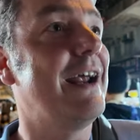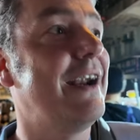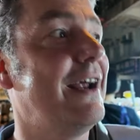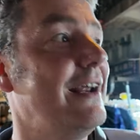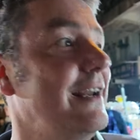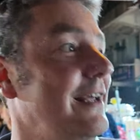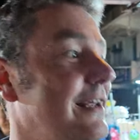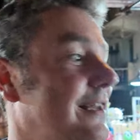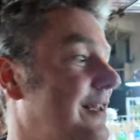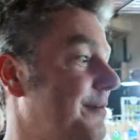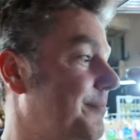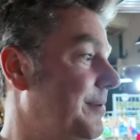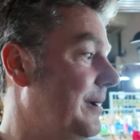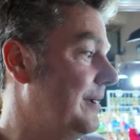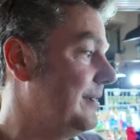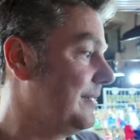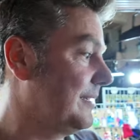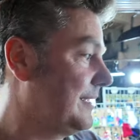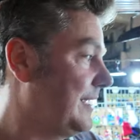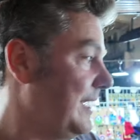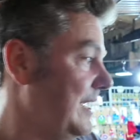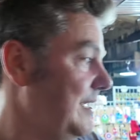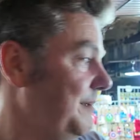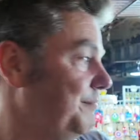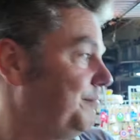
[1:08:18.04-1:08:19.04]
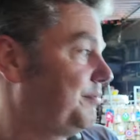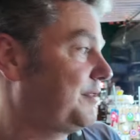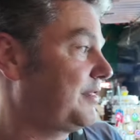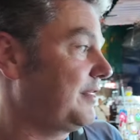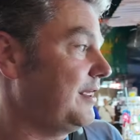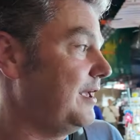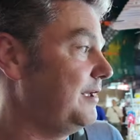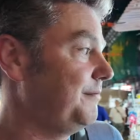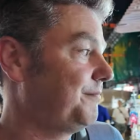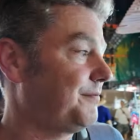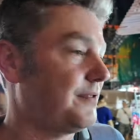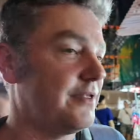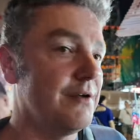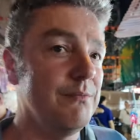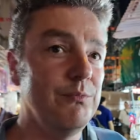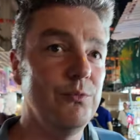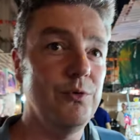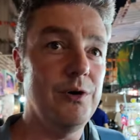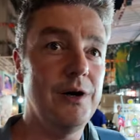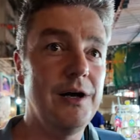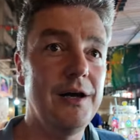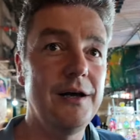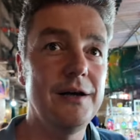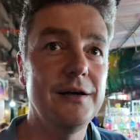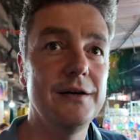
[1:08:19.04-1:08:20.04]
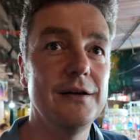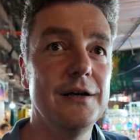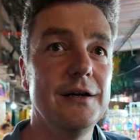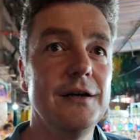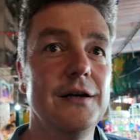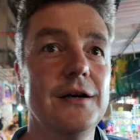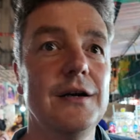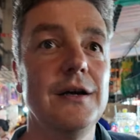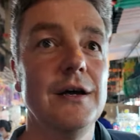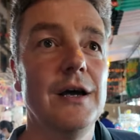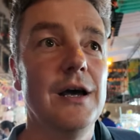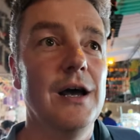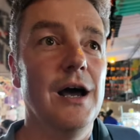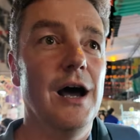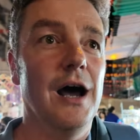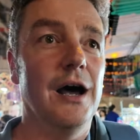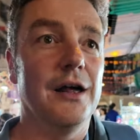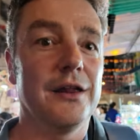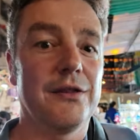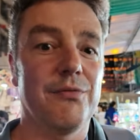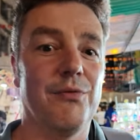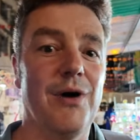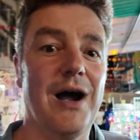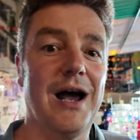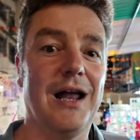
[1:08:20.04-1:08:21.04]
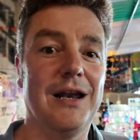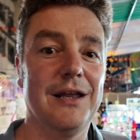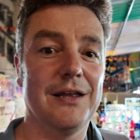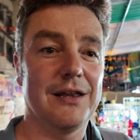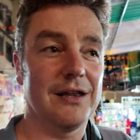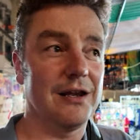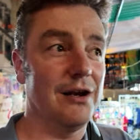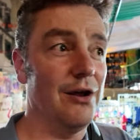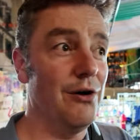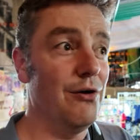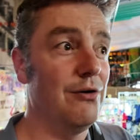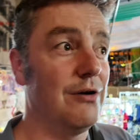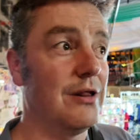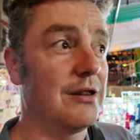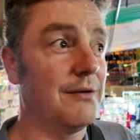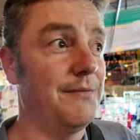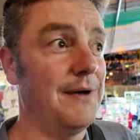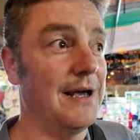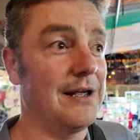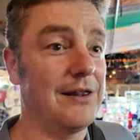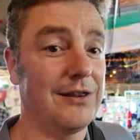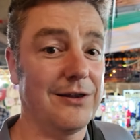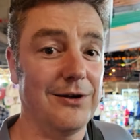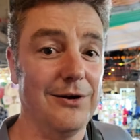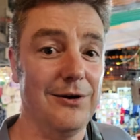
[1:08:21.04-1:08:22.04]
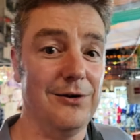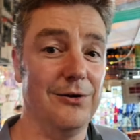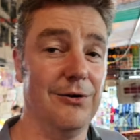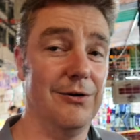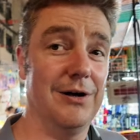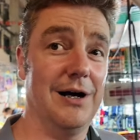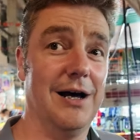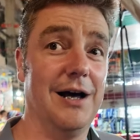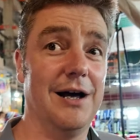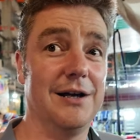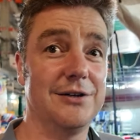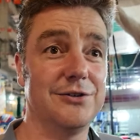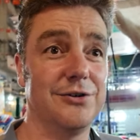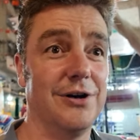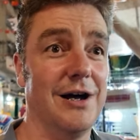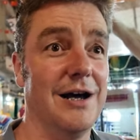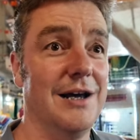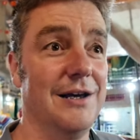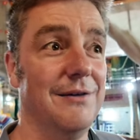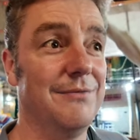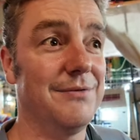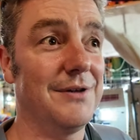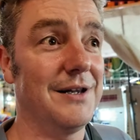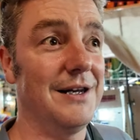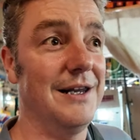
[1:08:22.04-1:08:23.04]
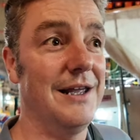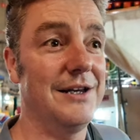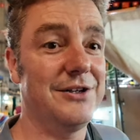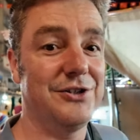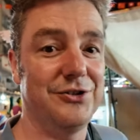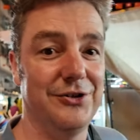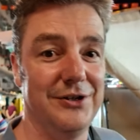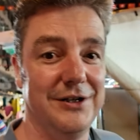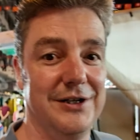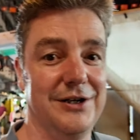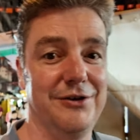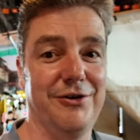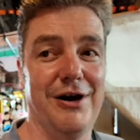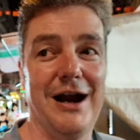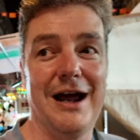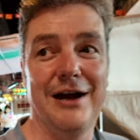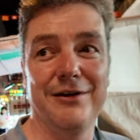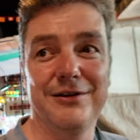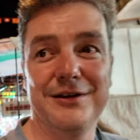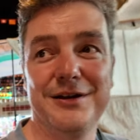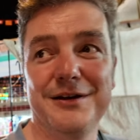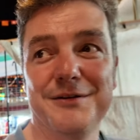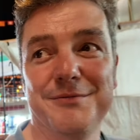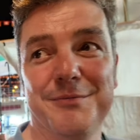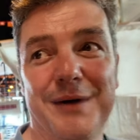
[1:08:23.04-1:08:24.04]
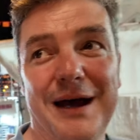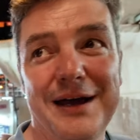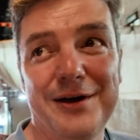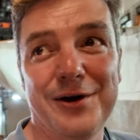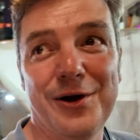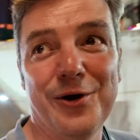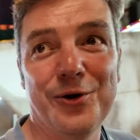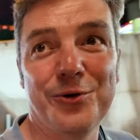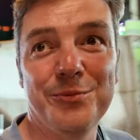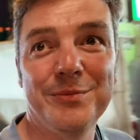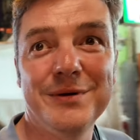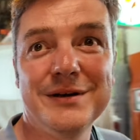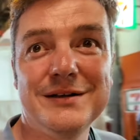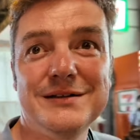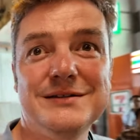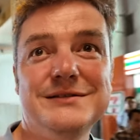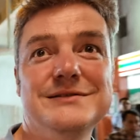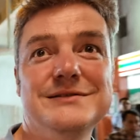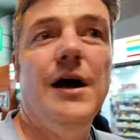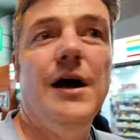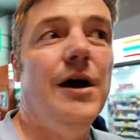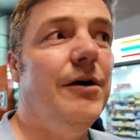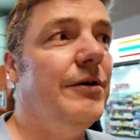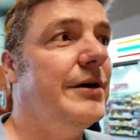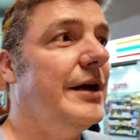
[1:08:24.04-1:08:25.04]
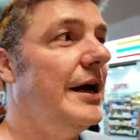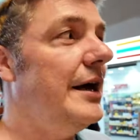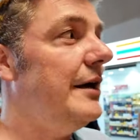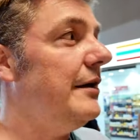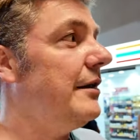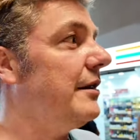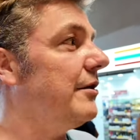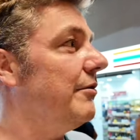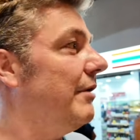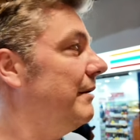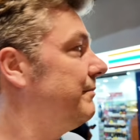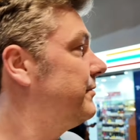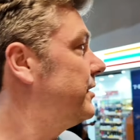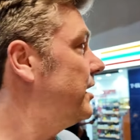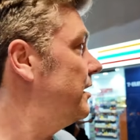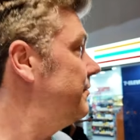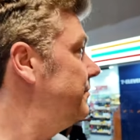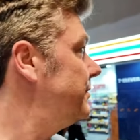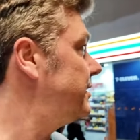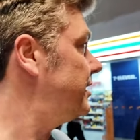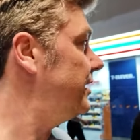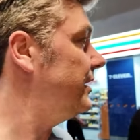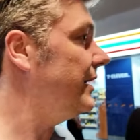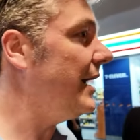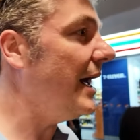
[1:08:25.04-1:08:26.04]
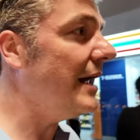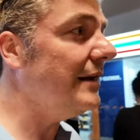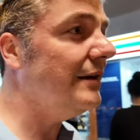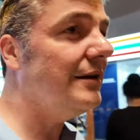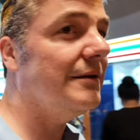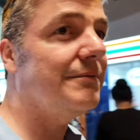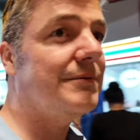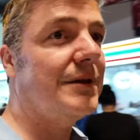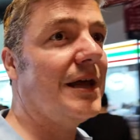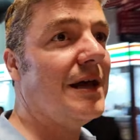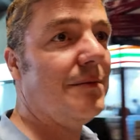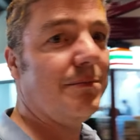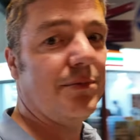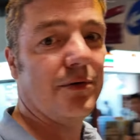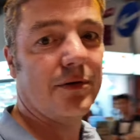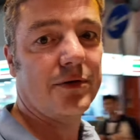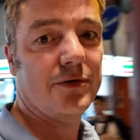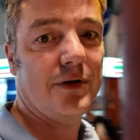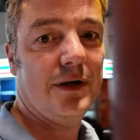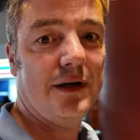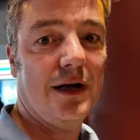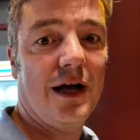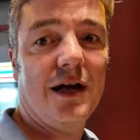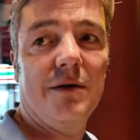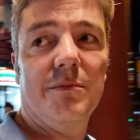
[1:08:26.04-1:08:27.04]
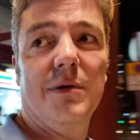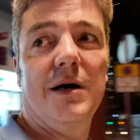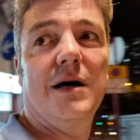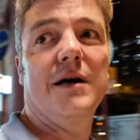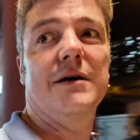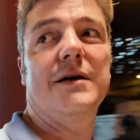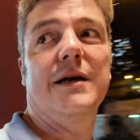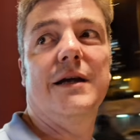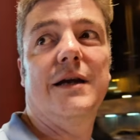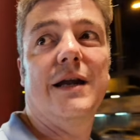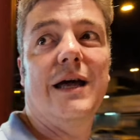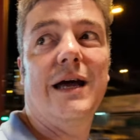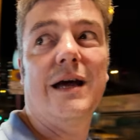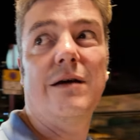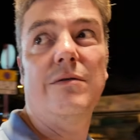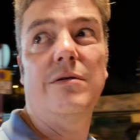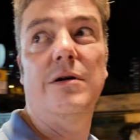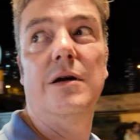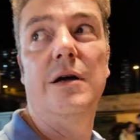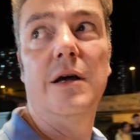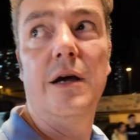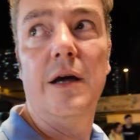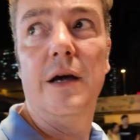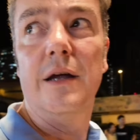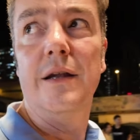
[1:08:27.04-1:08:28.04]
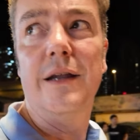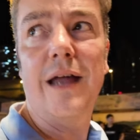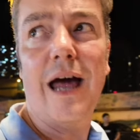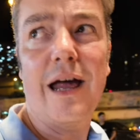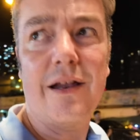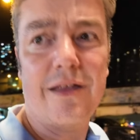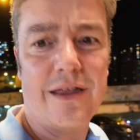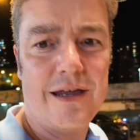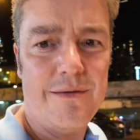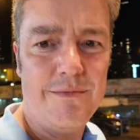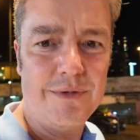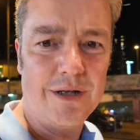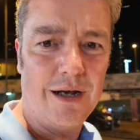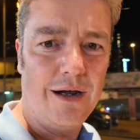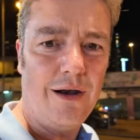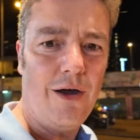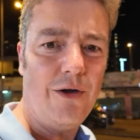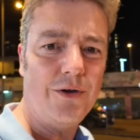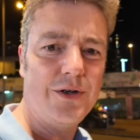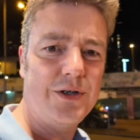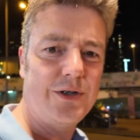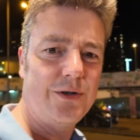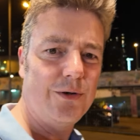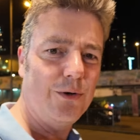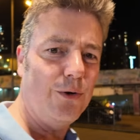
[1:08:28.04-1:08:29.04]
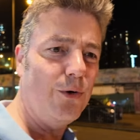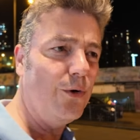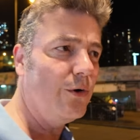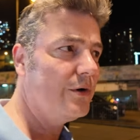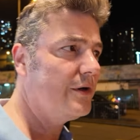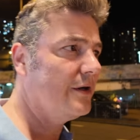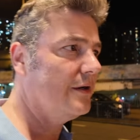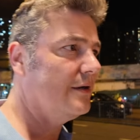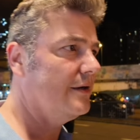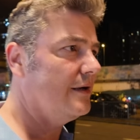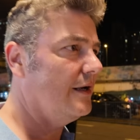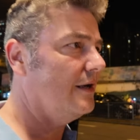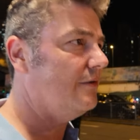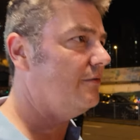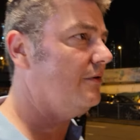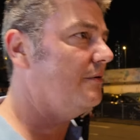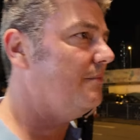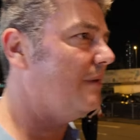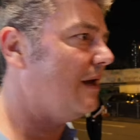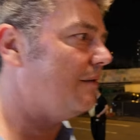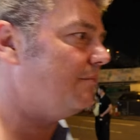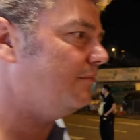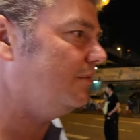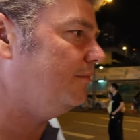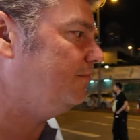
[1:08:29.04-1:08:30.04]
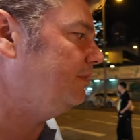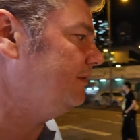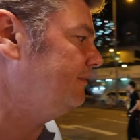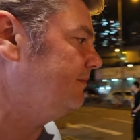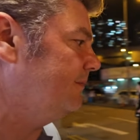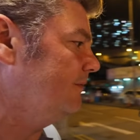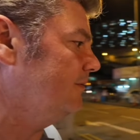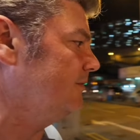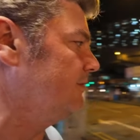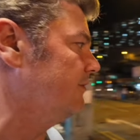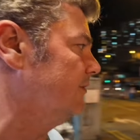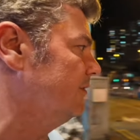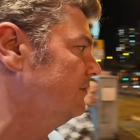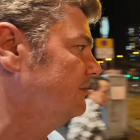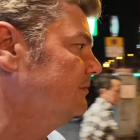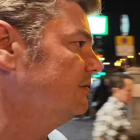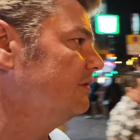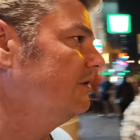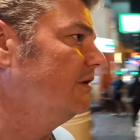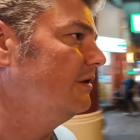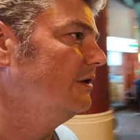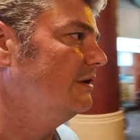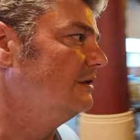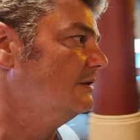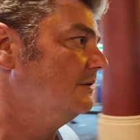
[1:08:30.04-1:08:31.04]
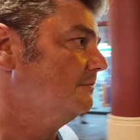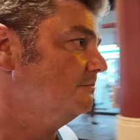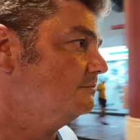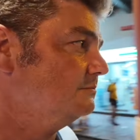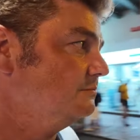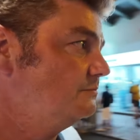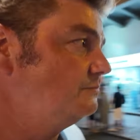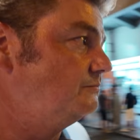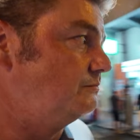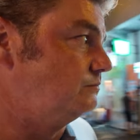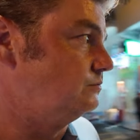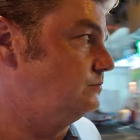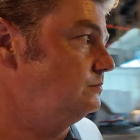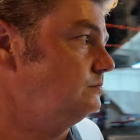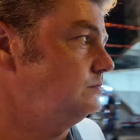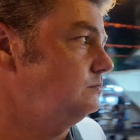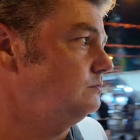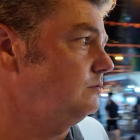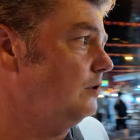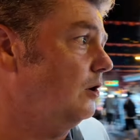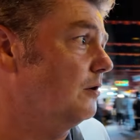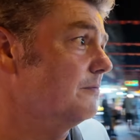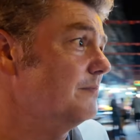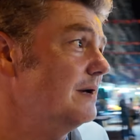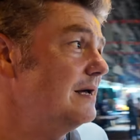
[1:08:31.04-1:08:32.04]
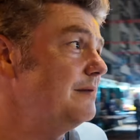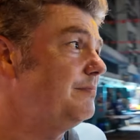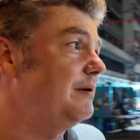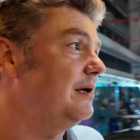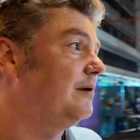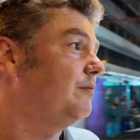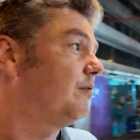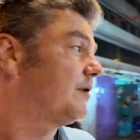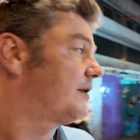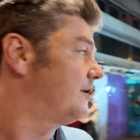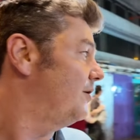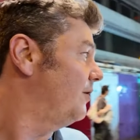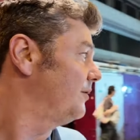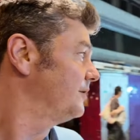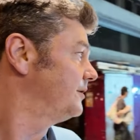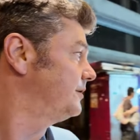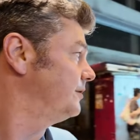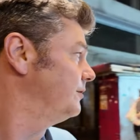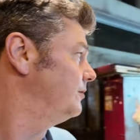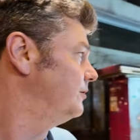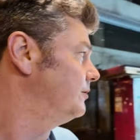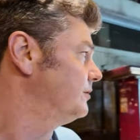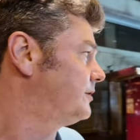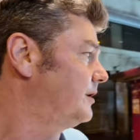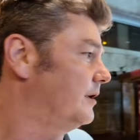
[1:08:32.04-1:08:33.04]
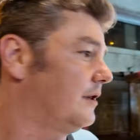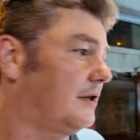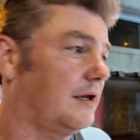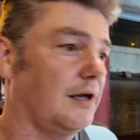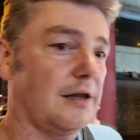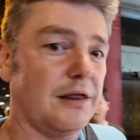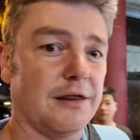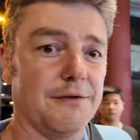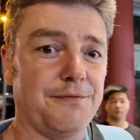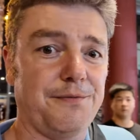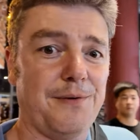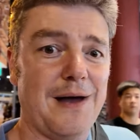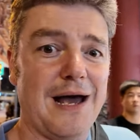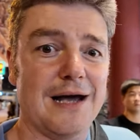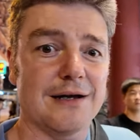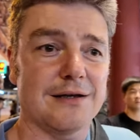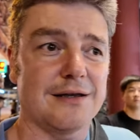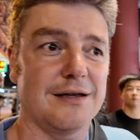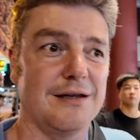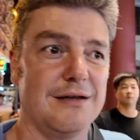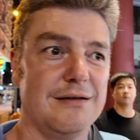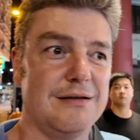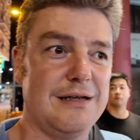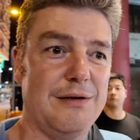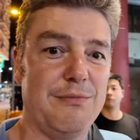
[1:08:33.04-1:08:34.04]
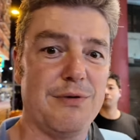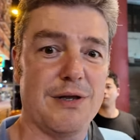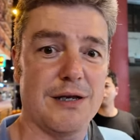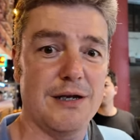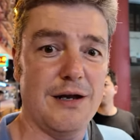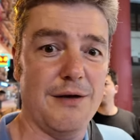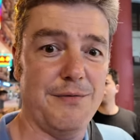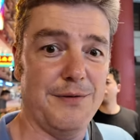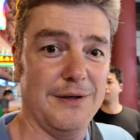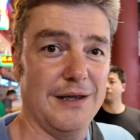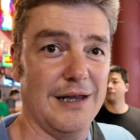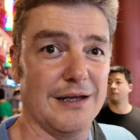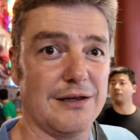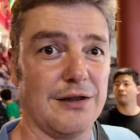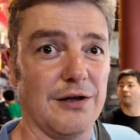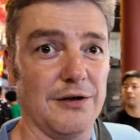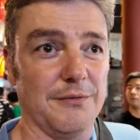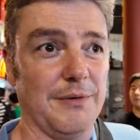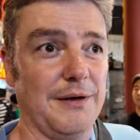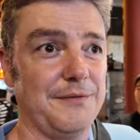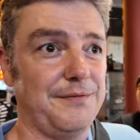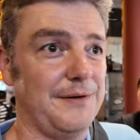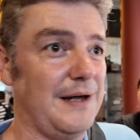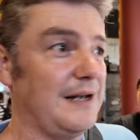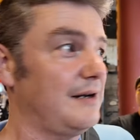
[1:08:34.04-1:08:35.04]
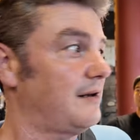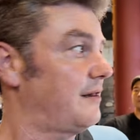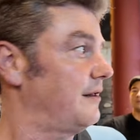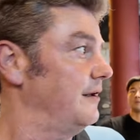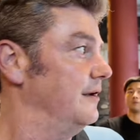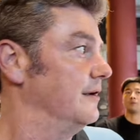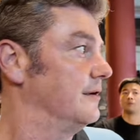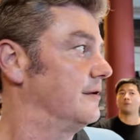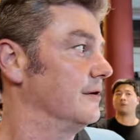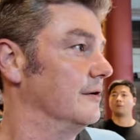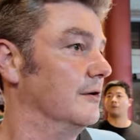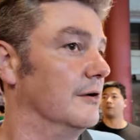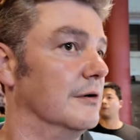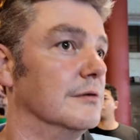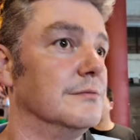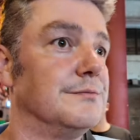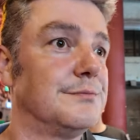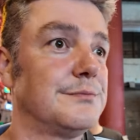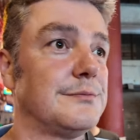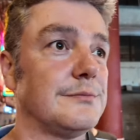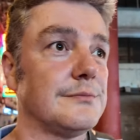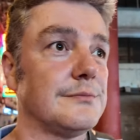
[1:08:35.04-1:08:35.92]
I need to keep safe somewhere, as well as loads of external hard drives littering around my home. Okay, so I've come to the end of Temple Street Night Market now. That seemed a lot shorter than I remember before. Or maybe it was not shorter, it's just the fact that there was nothing that took my fancy at all.